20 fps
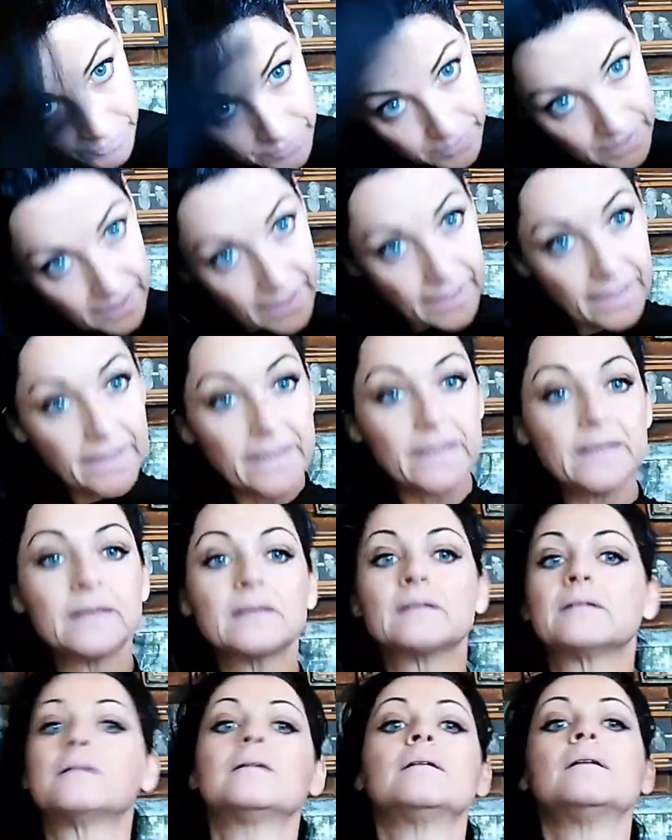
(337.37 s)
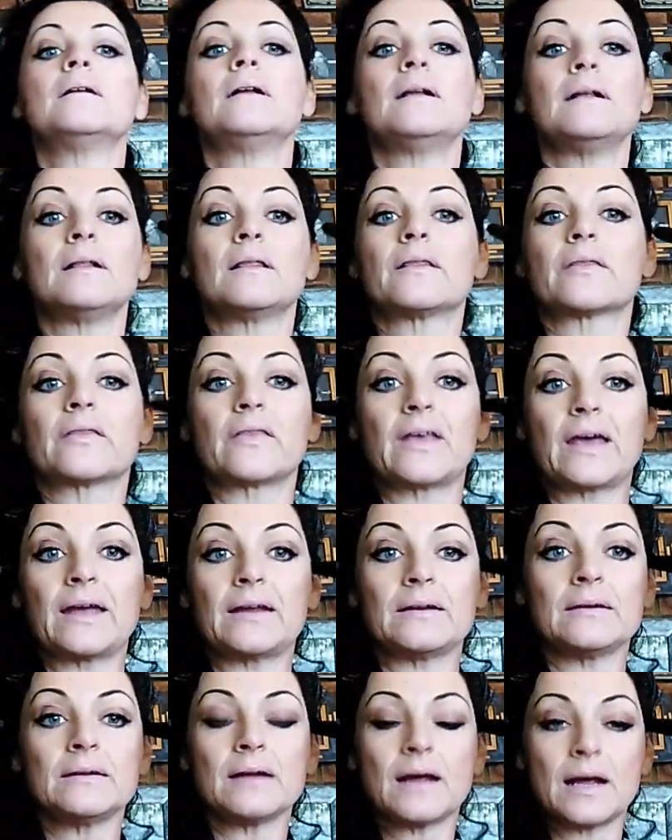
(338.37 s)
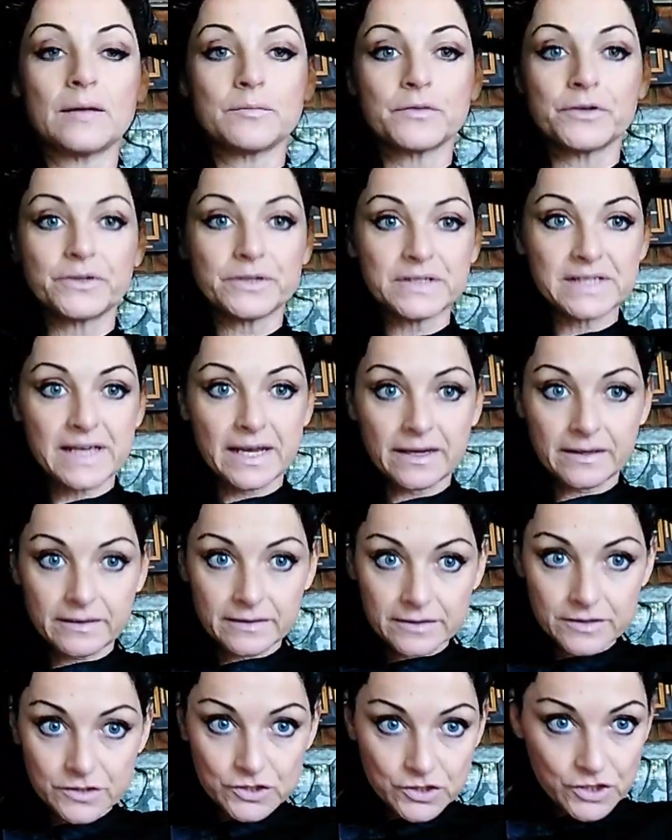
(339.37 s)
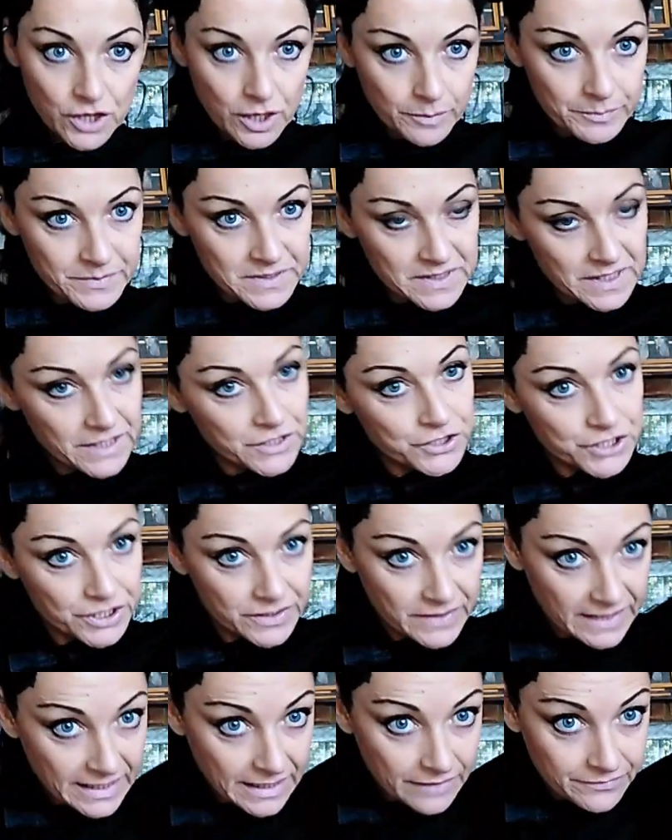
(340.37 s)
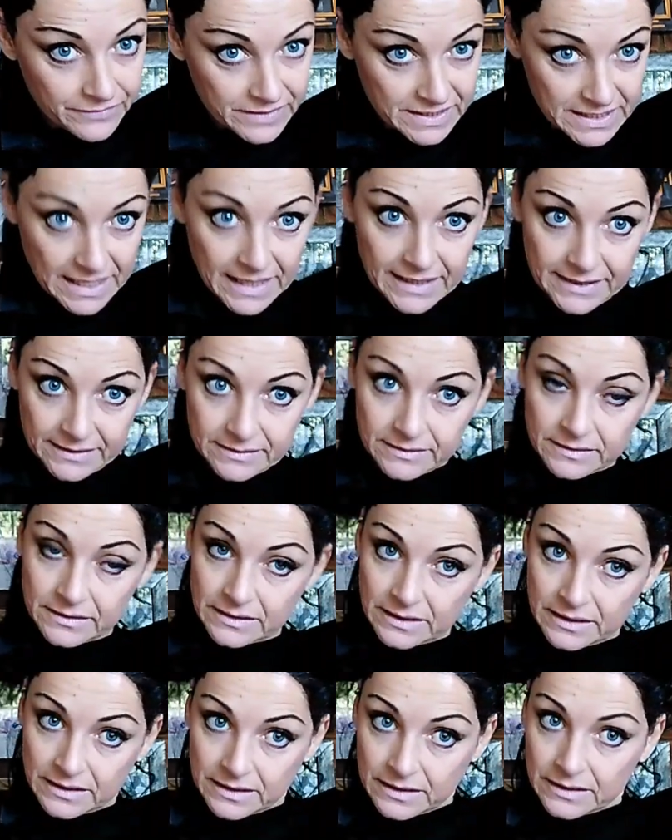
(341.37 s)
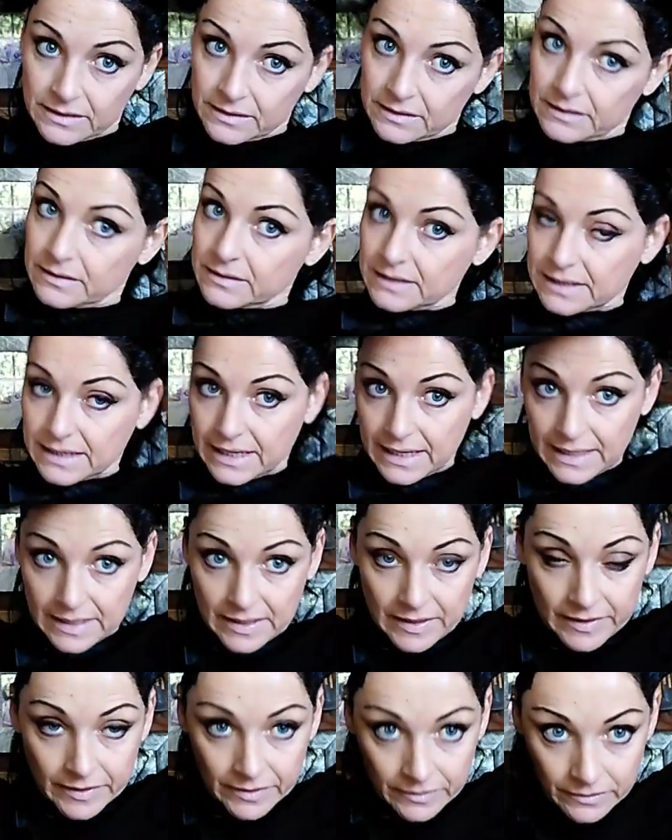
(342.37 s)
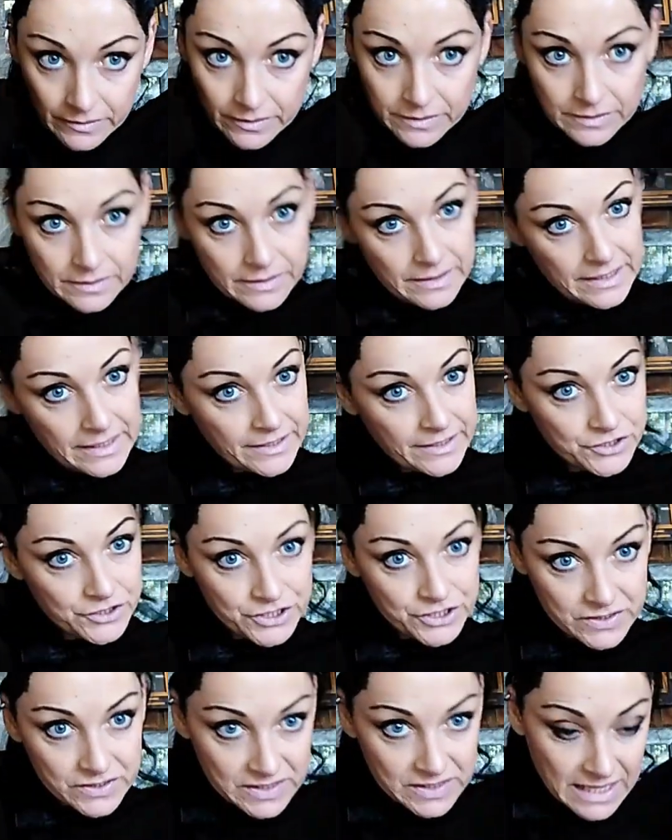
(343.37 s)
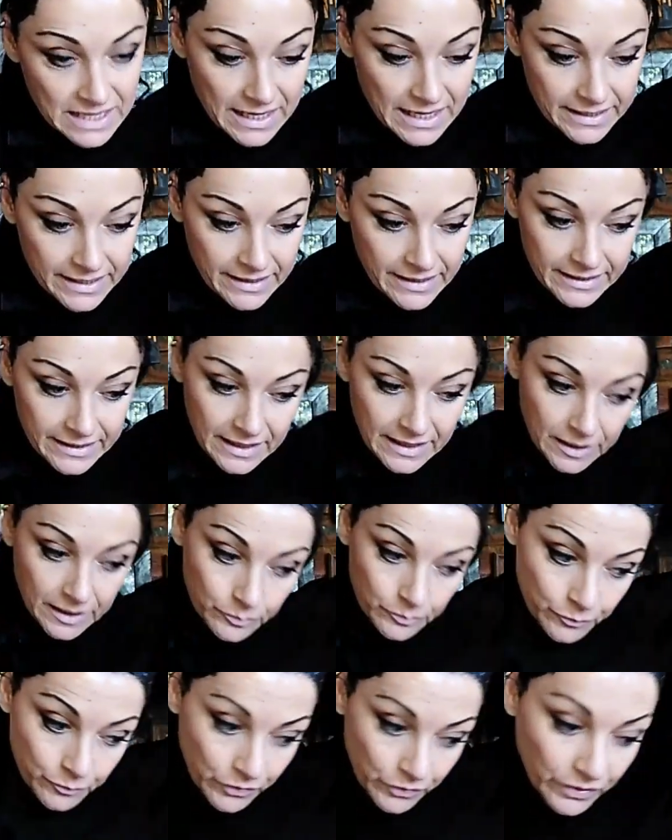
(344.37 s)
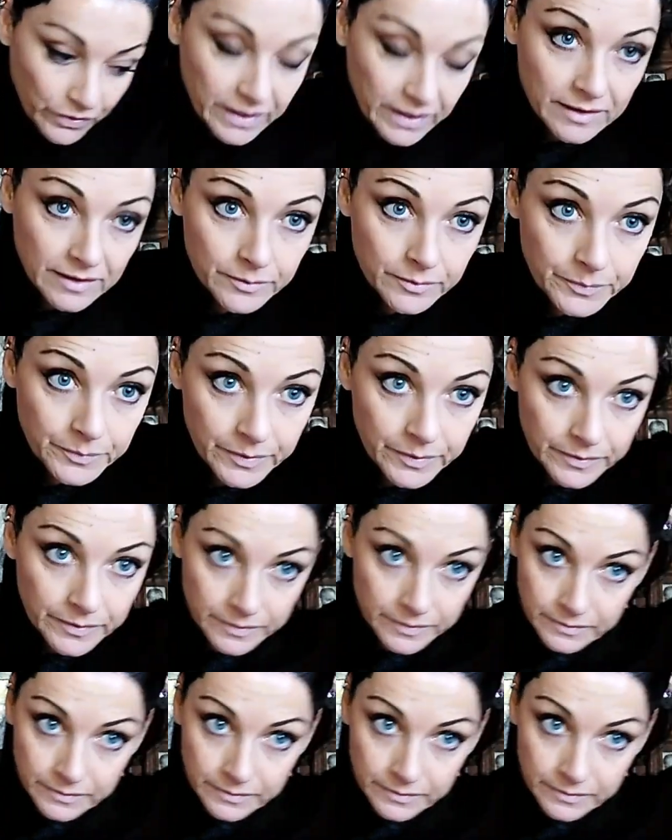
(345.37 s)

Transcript: Okay, then I'm going to take this top section that I've done the color and just tie that up with a clip.